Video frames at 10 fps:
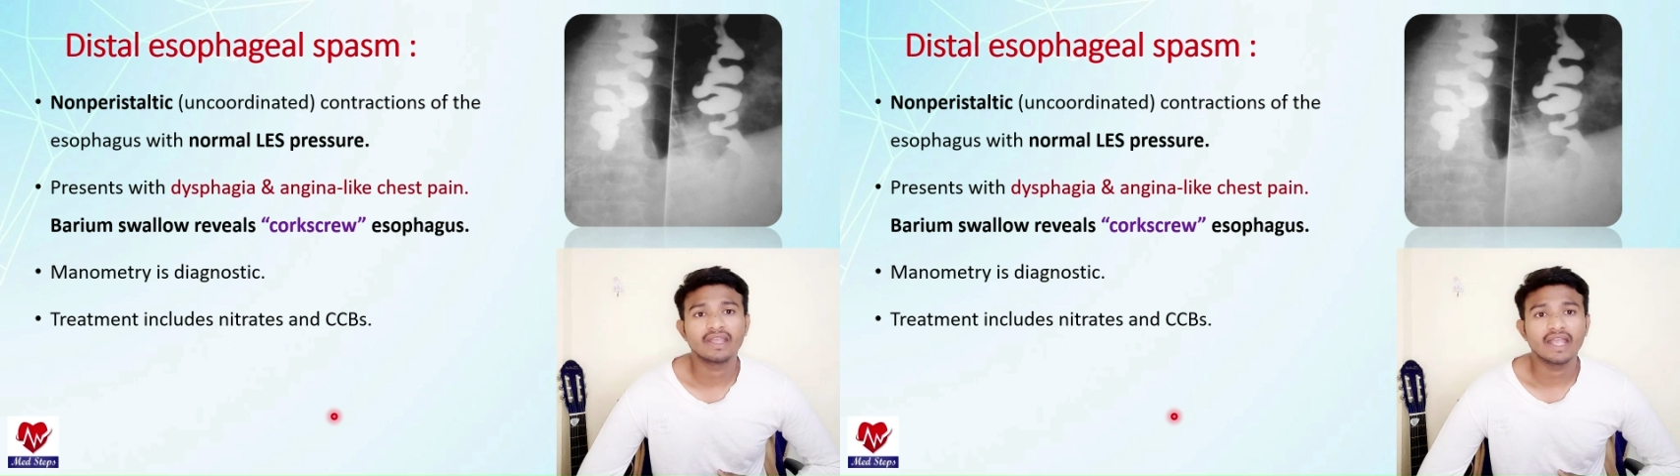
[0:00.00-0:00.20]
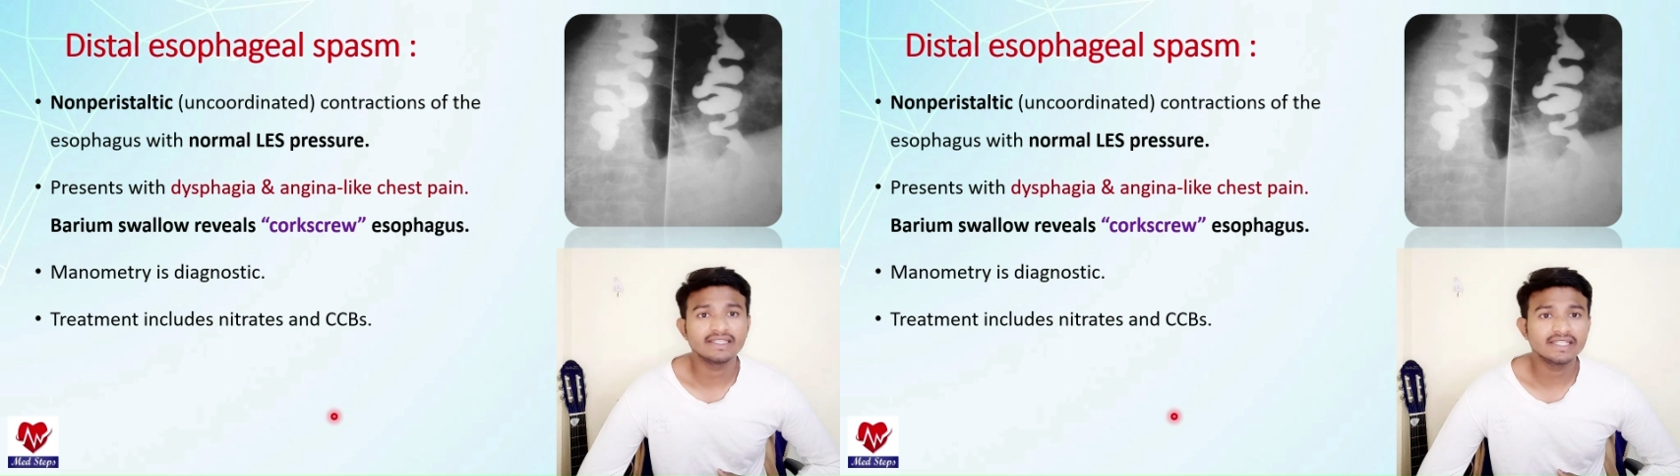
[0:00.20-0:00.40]

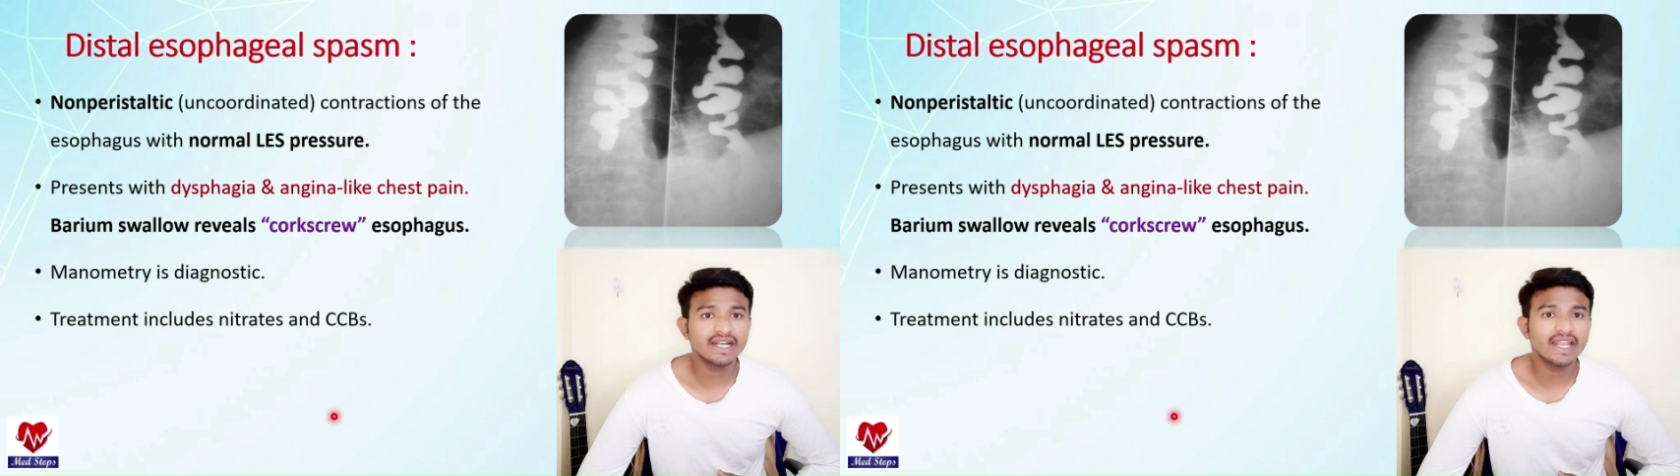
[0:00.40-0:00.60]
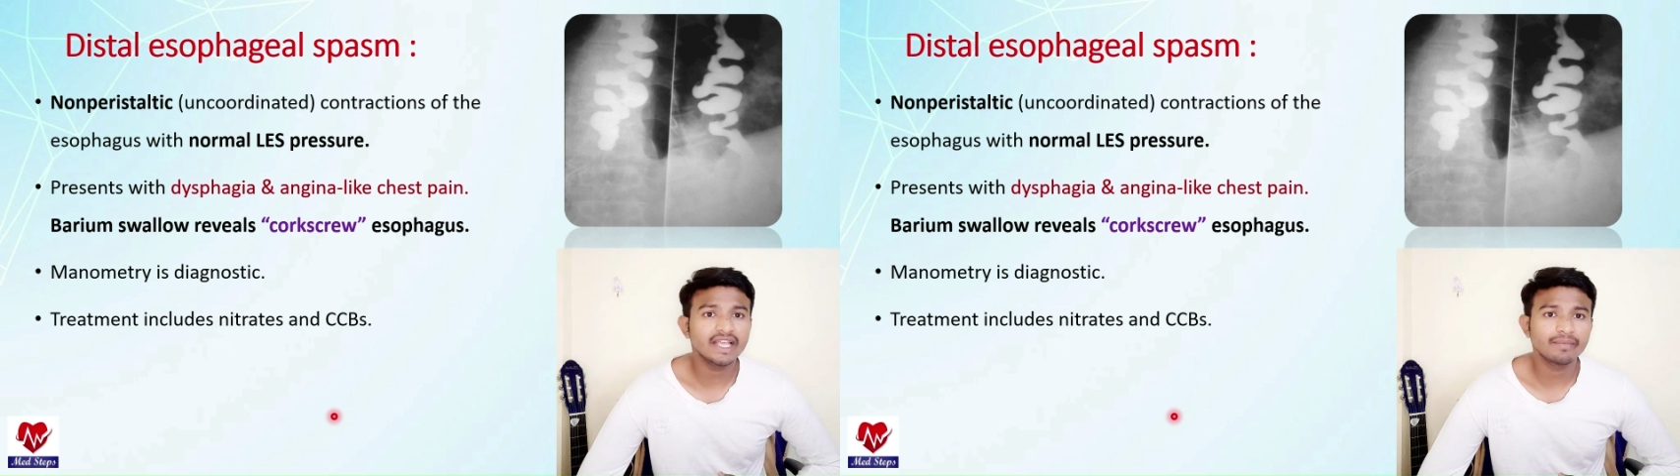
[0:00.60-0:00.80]
Angina
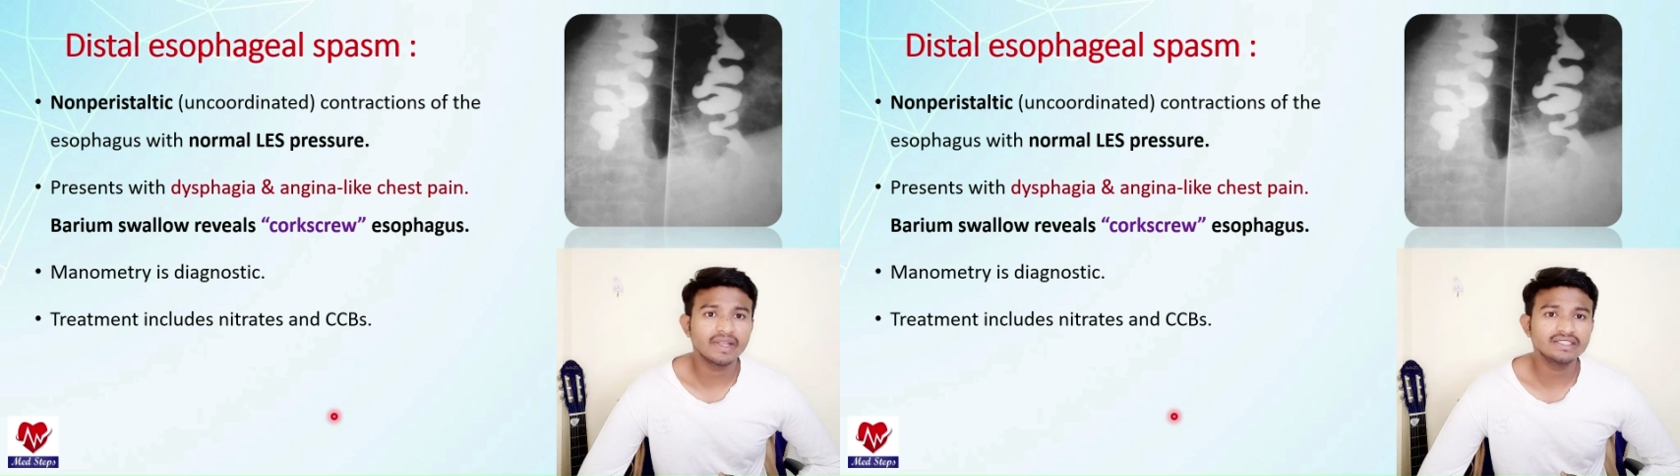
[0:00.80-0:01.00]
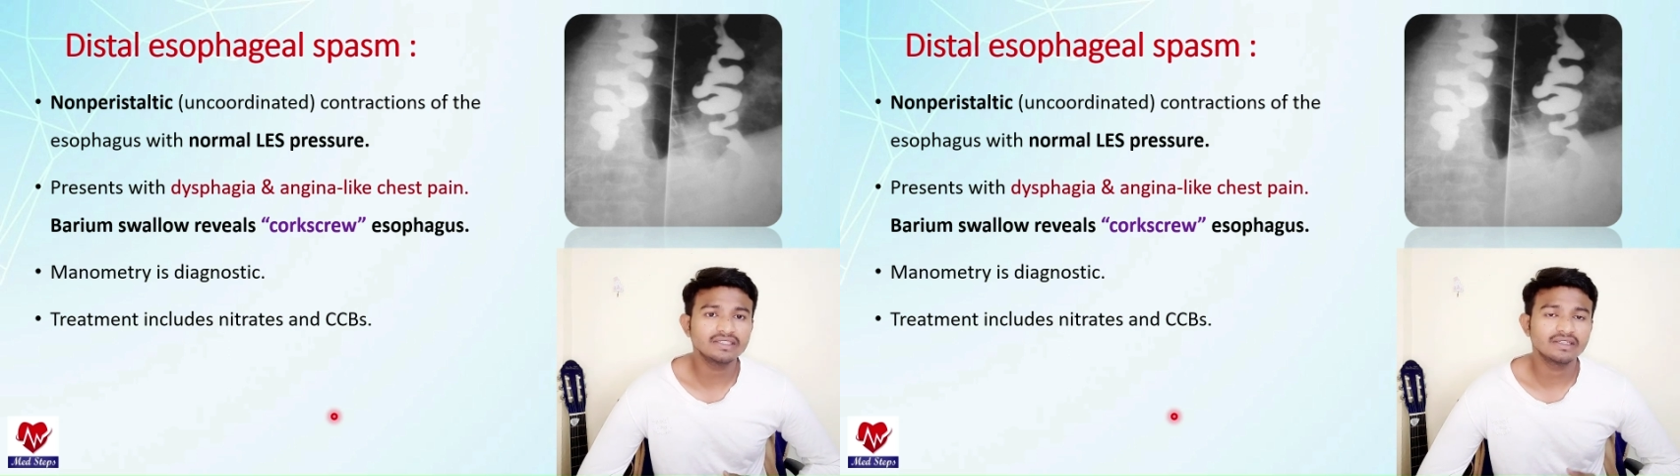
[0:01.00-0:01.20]
like
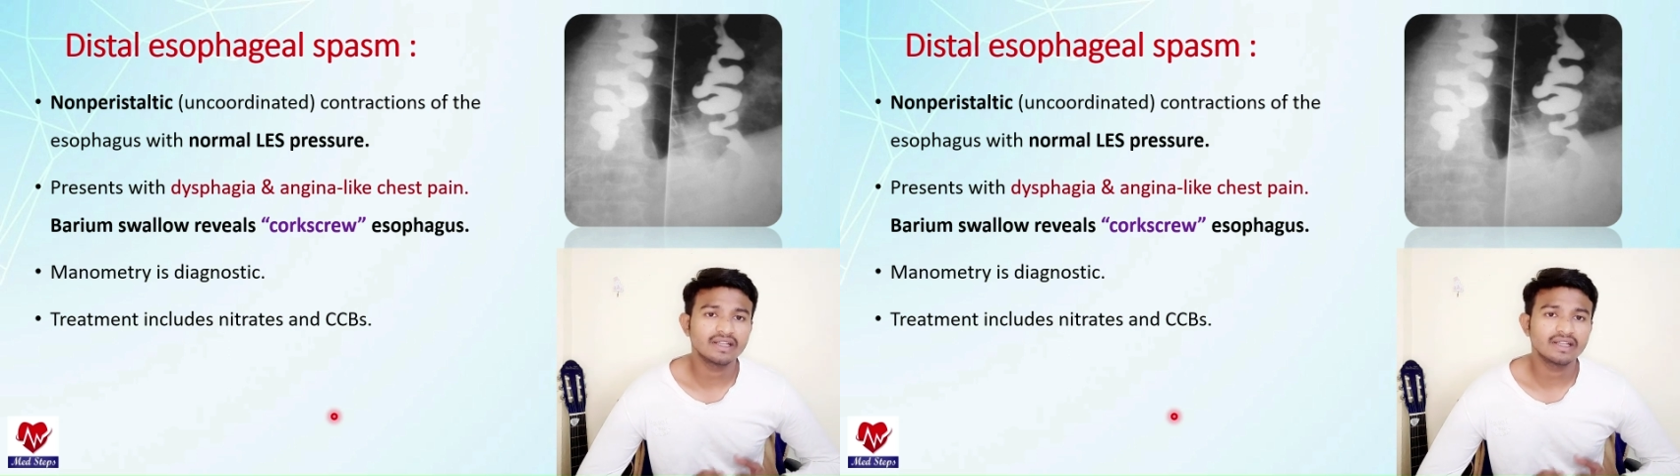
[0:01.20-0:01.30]
means